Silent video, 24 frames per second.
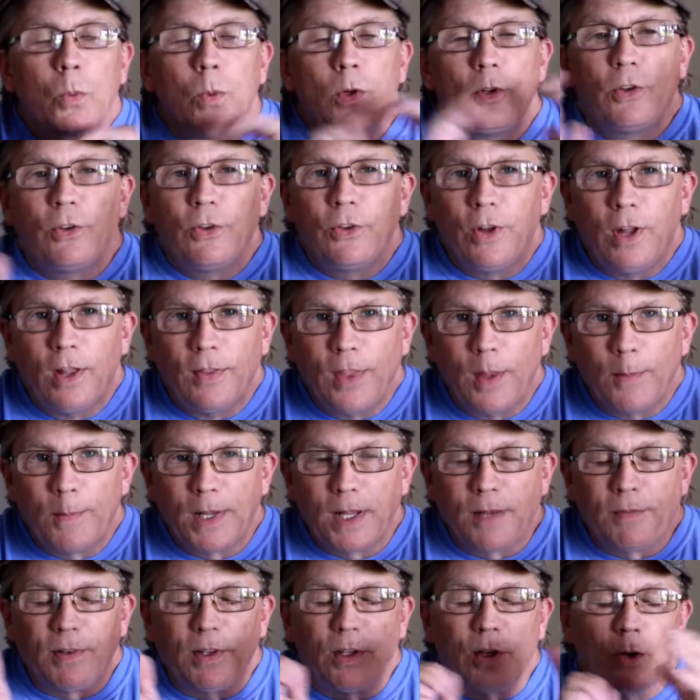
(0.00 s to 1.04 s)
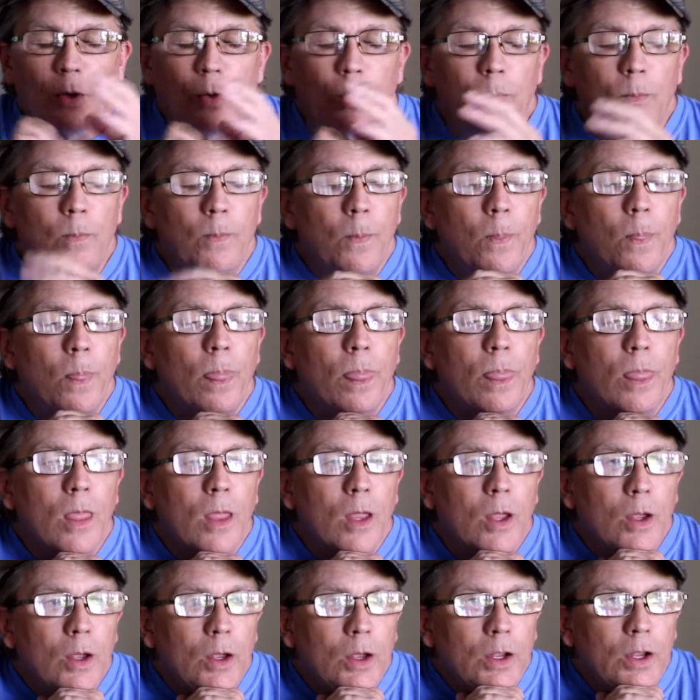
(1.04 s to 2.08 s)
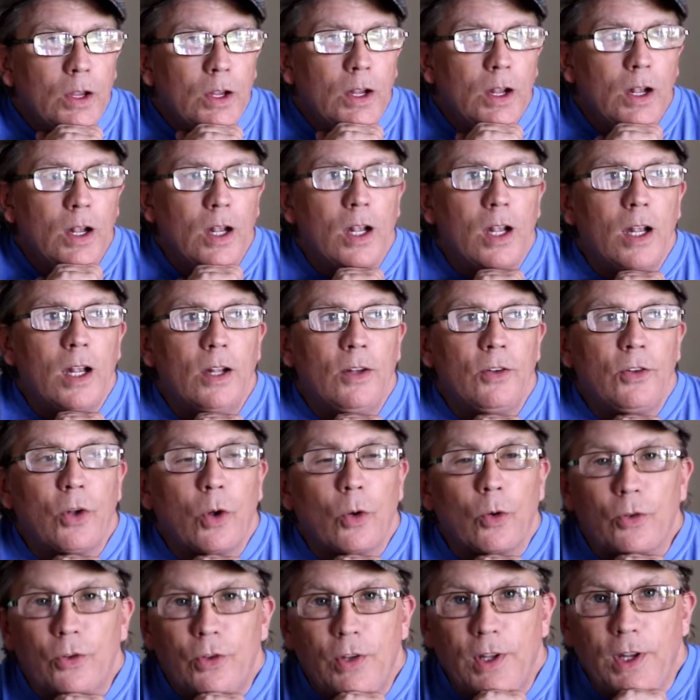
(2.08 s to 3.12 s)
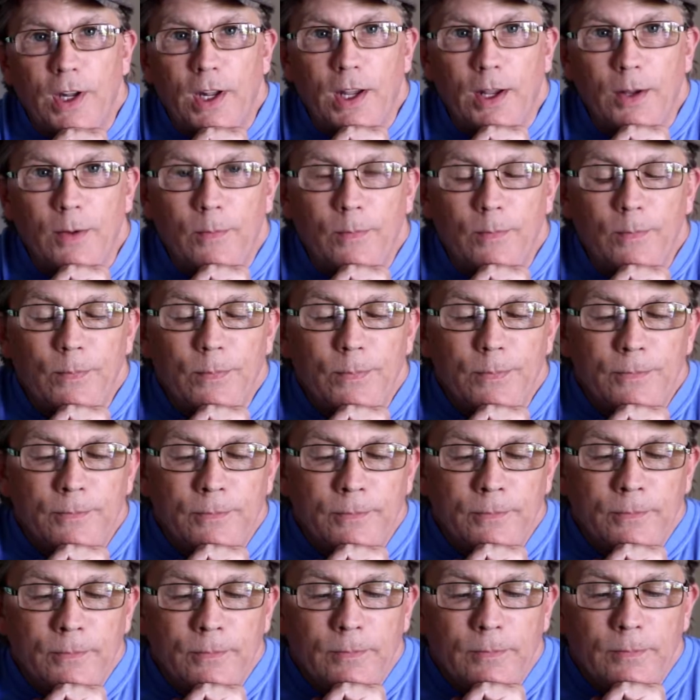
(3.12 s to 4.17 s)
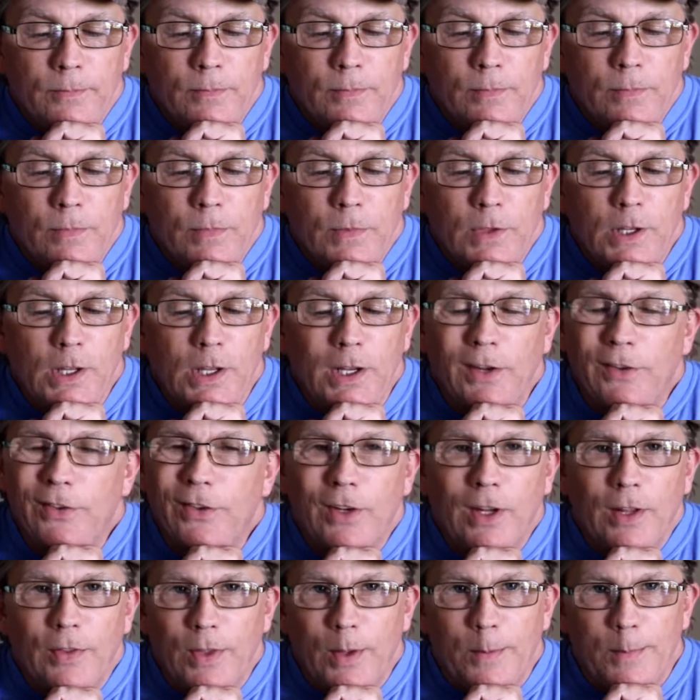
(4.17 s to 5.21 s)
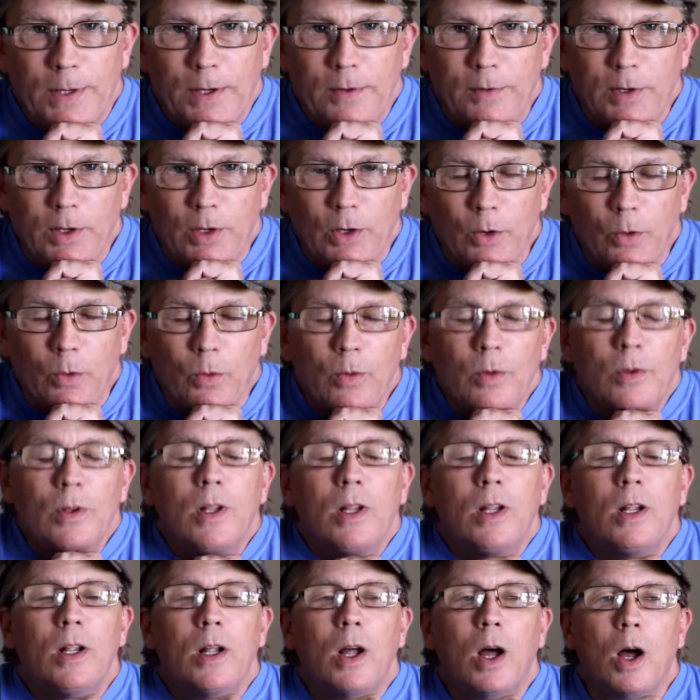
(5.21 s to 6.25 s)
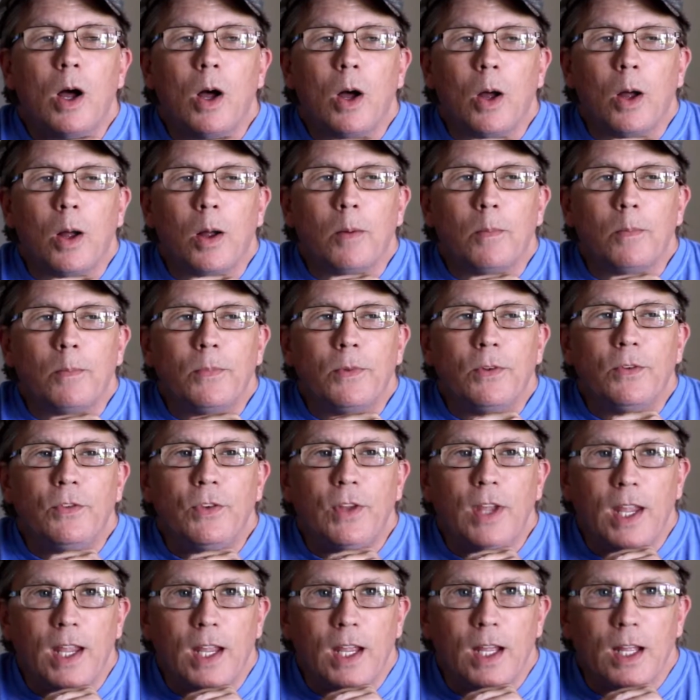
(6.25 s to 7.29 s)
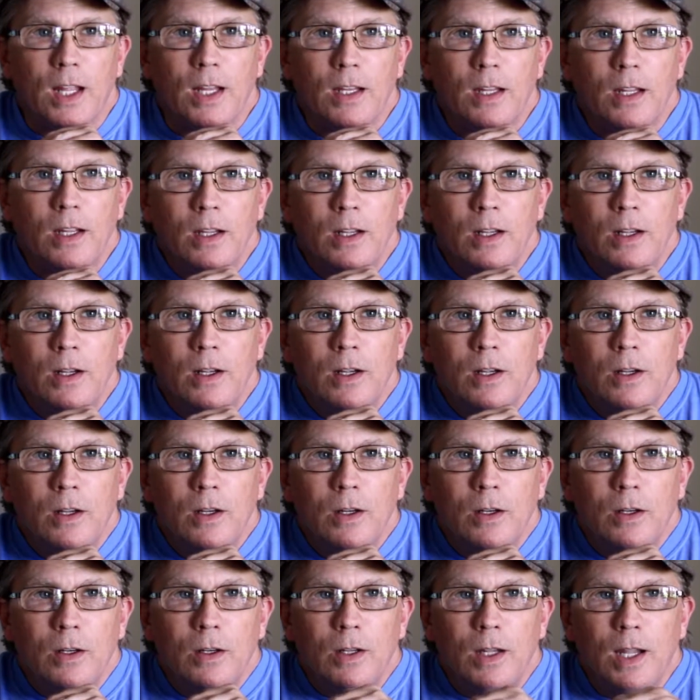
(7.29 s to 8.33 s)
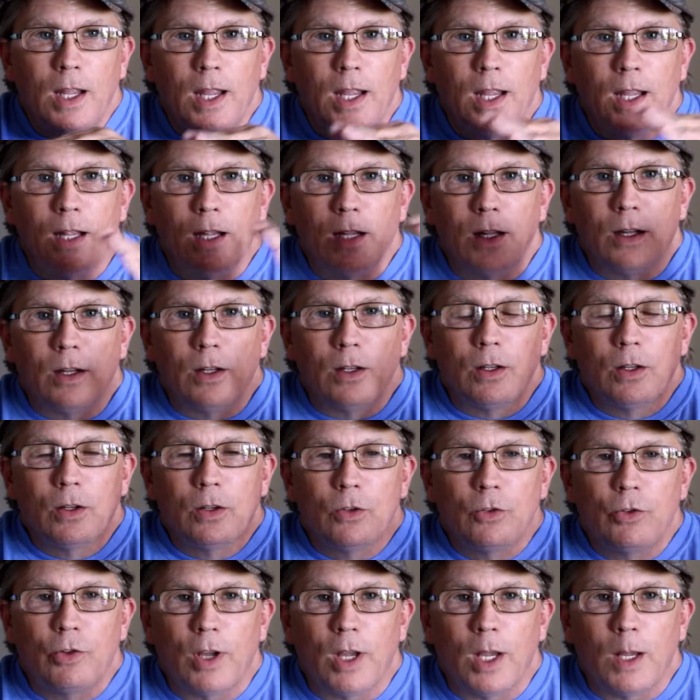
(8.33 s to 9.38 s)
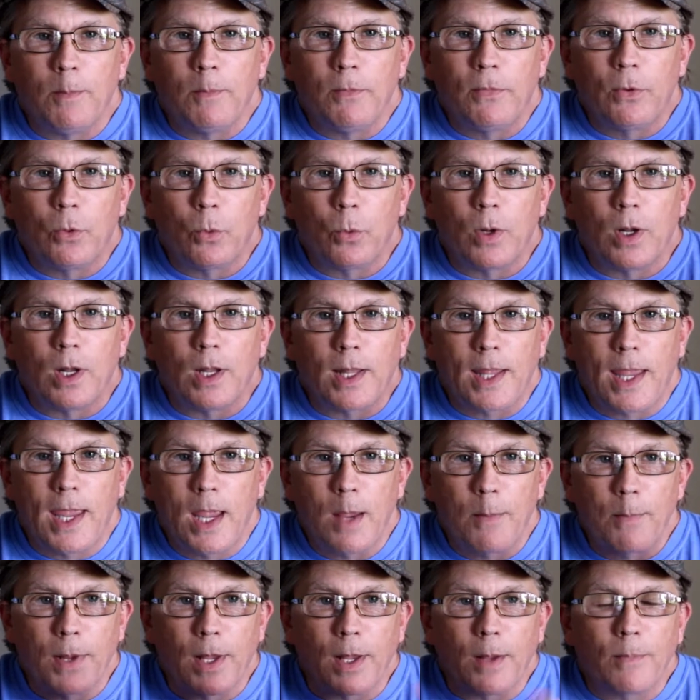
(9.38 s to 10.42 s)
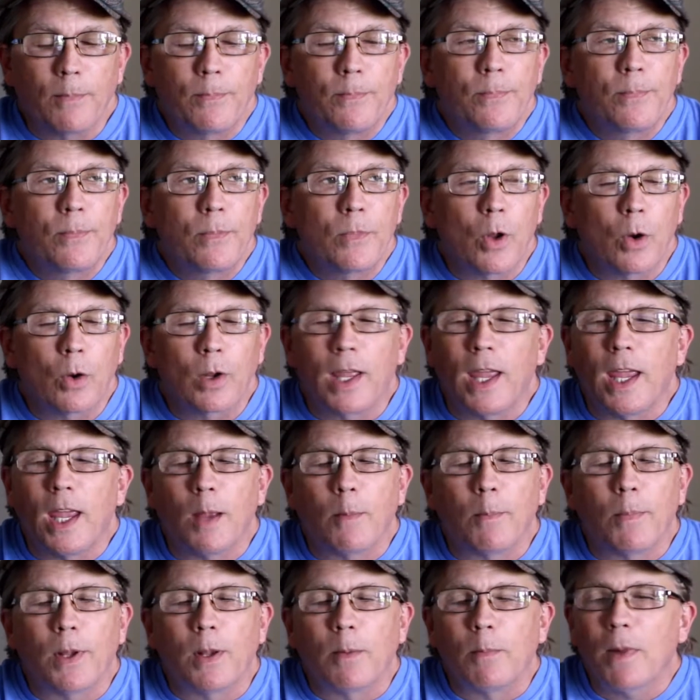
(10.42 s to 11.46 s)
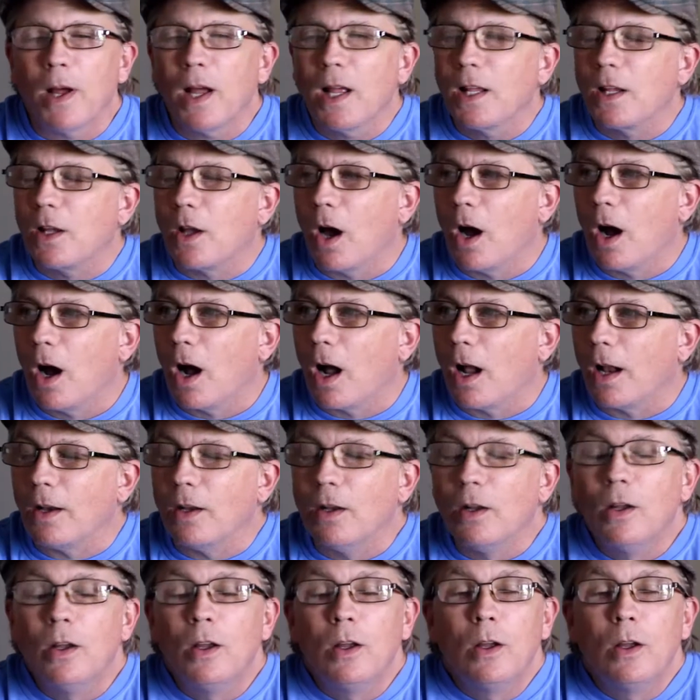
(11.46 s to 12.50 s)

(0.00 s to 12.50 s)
which is not that big of a deal until today. And it's not that big of a deal. Dan and James went camping. Or camping, oh my God.